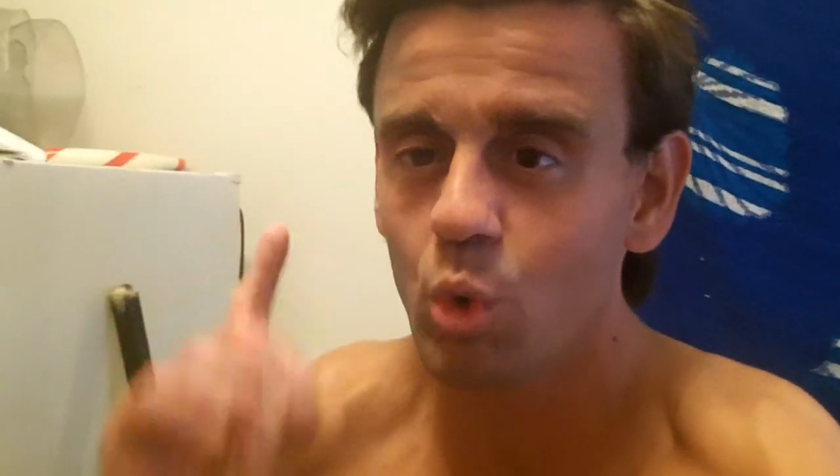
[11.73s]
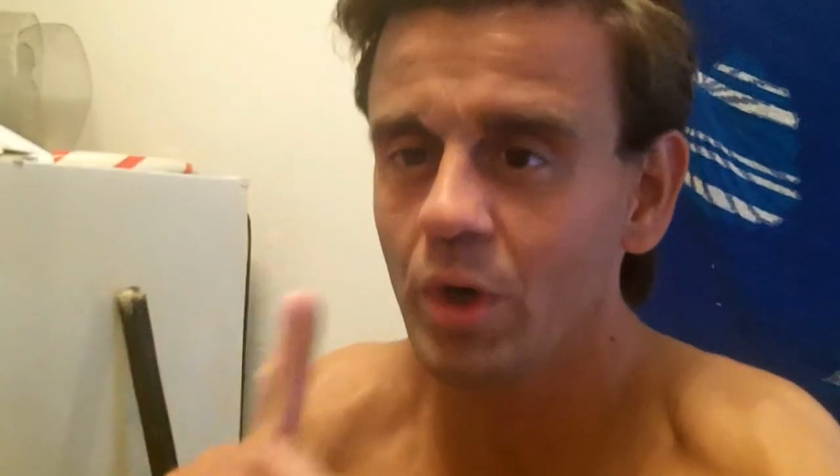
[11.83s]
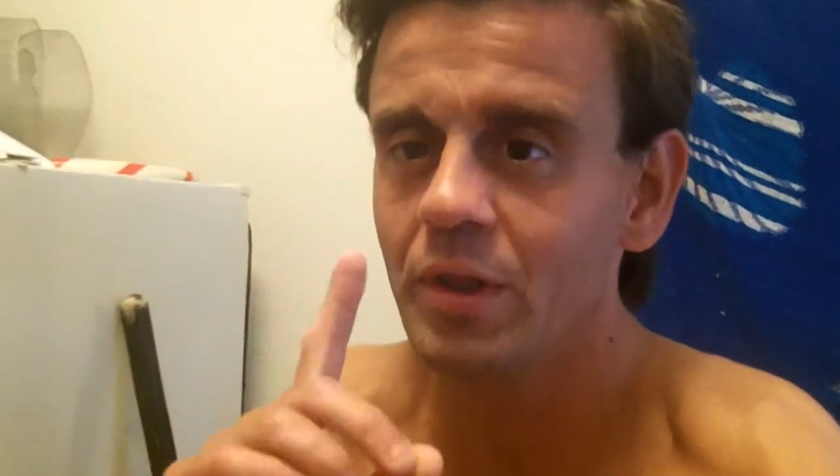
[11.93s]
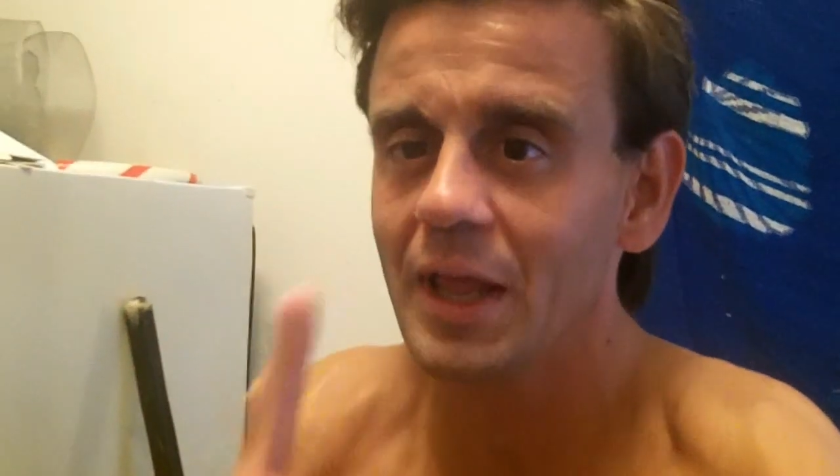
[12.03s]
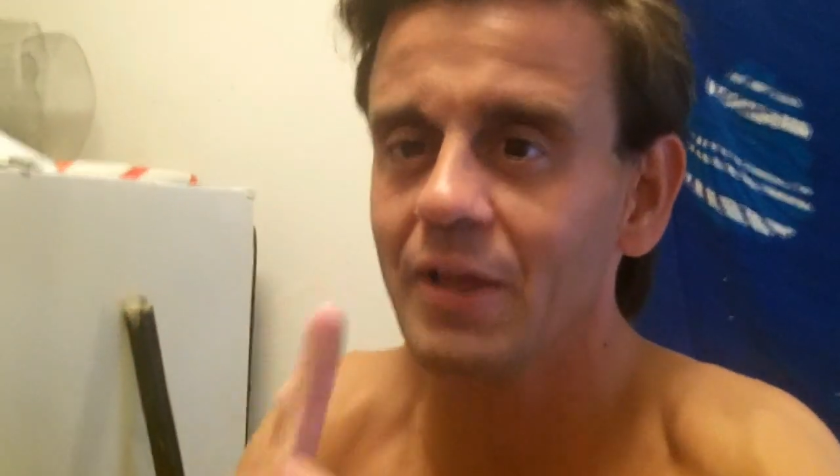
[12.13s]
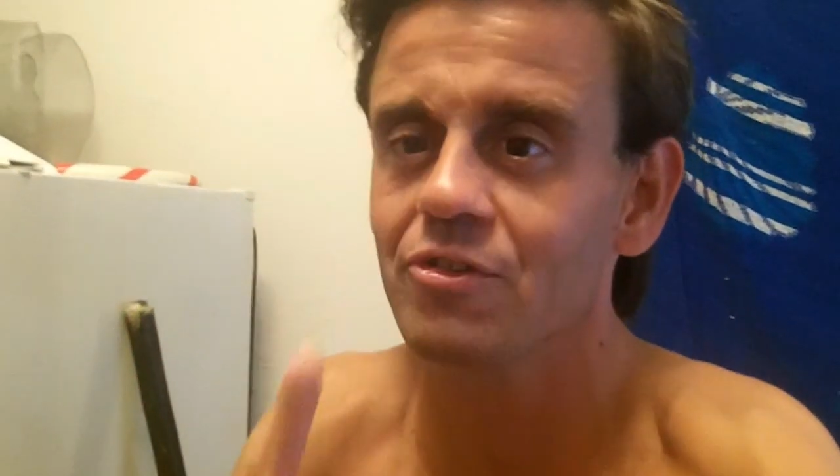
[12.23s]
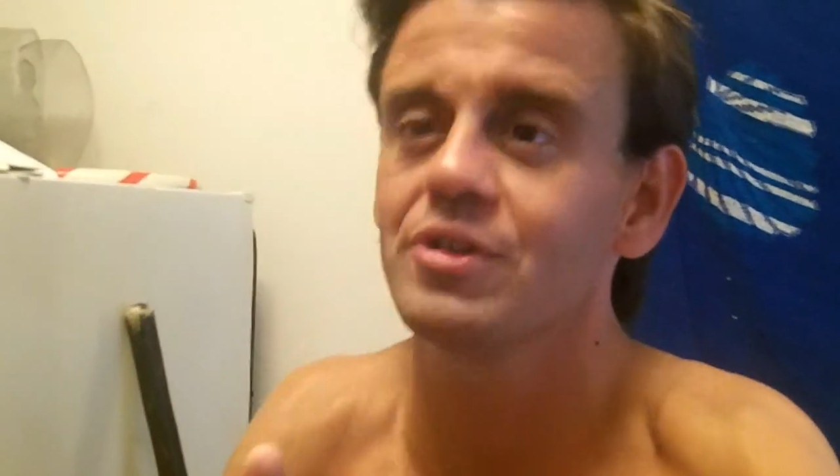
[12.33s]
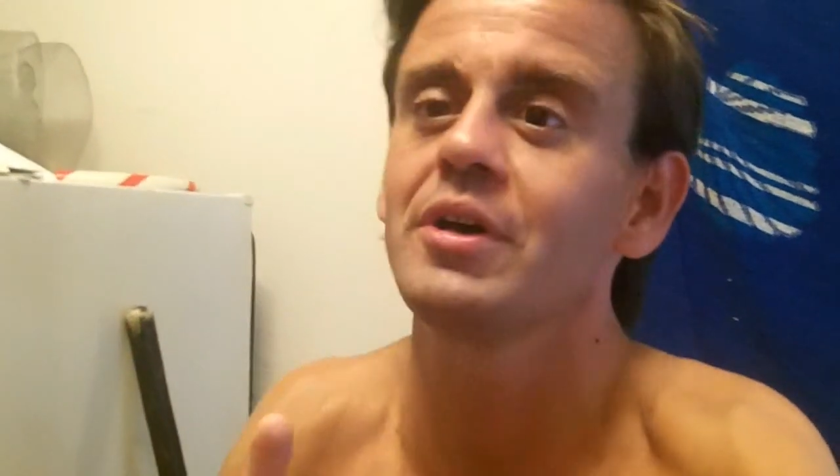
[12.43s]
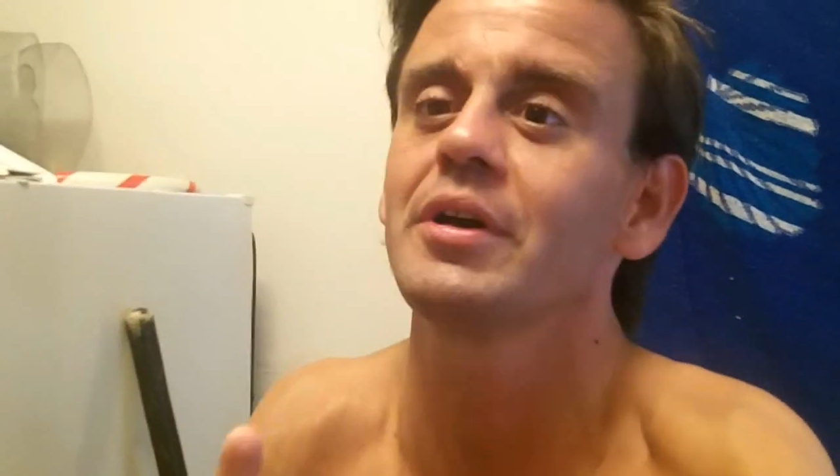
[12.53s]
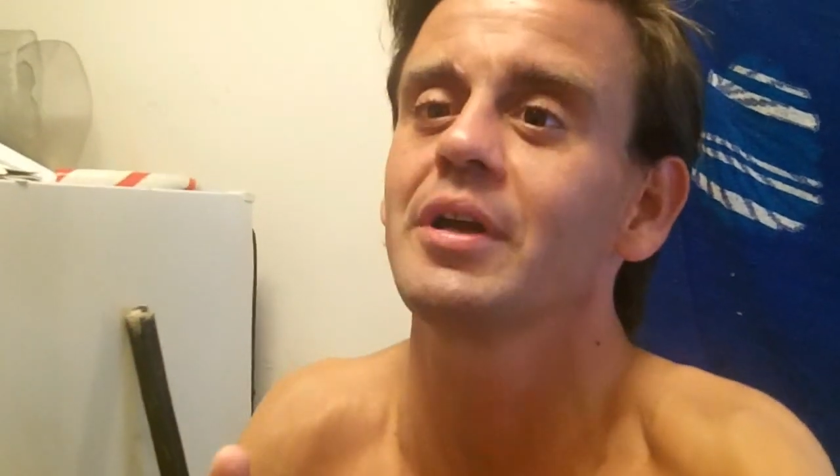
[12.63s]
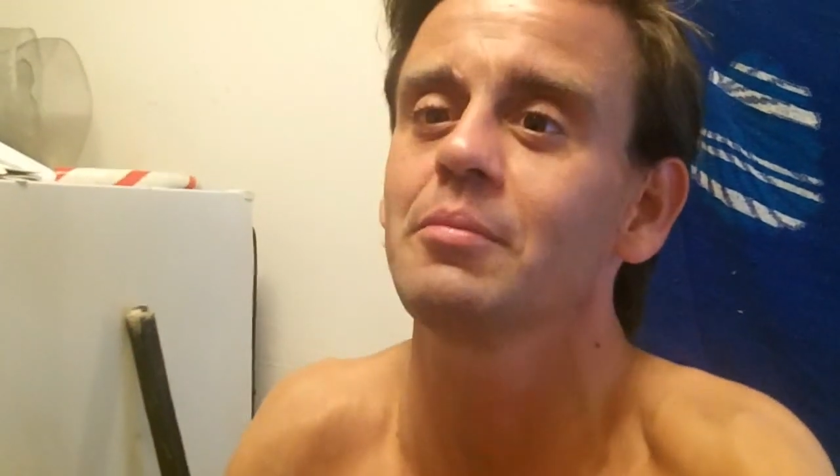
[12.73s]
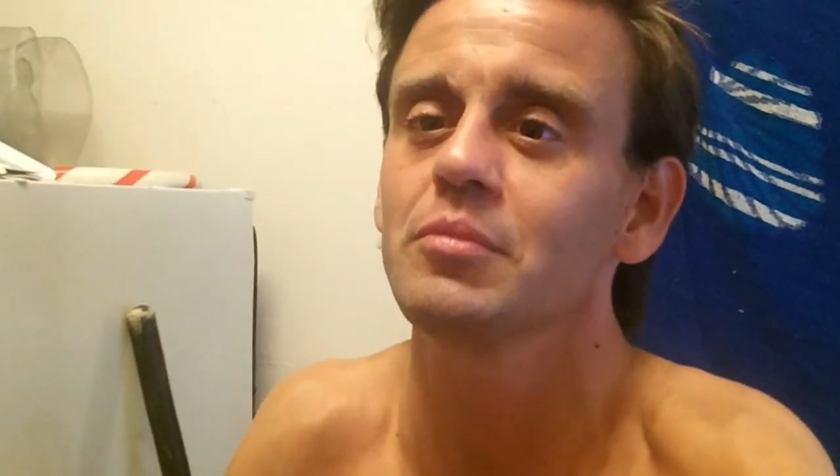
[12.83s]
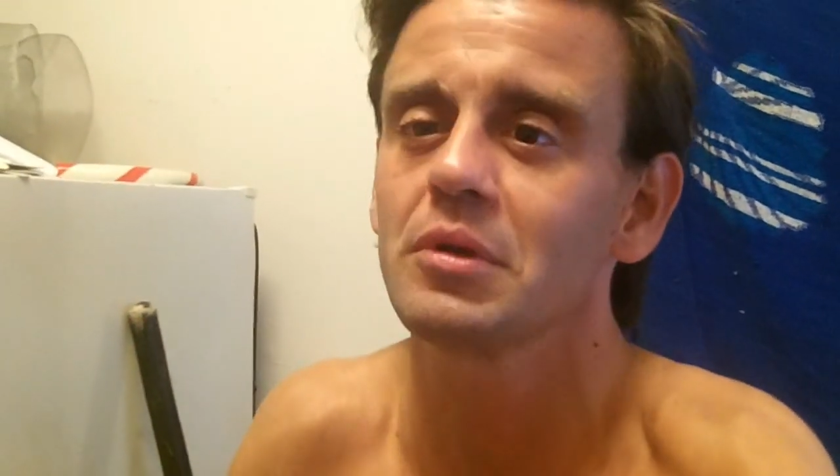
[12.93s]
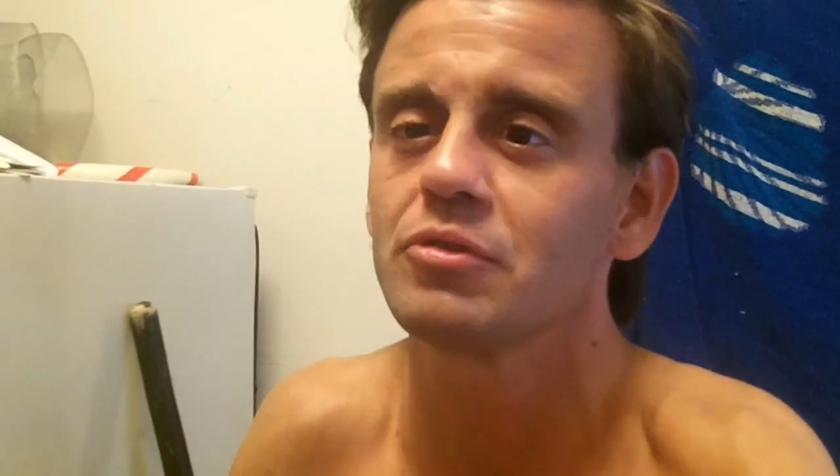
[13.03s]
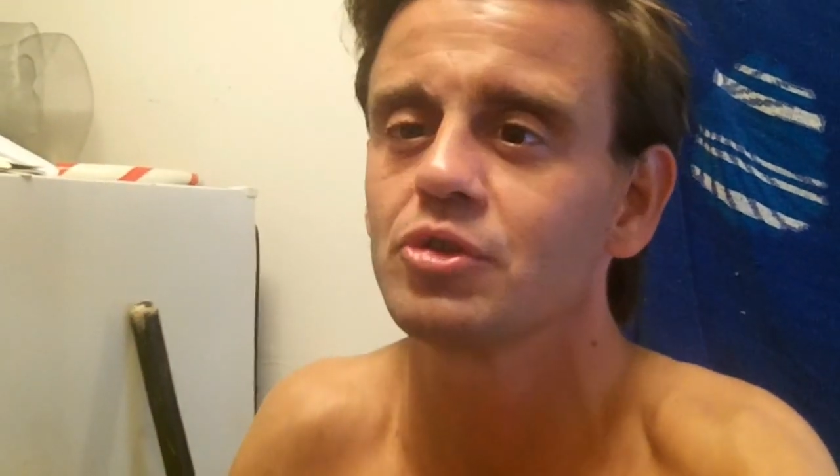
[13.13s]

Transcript: one last time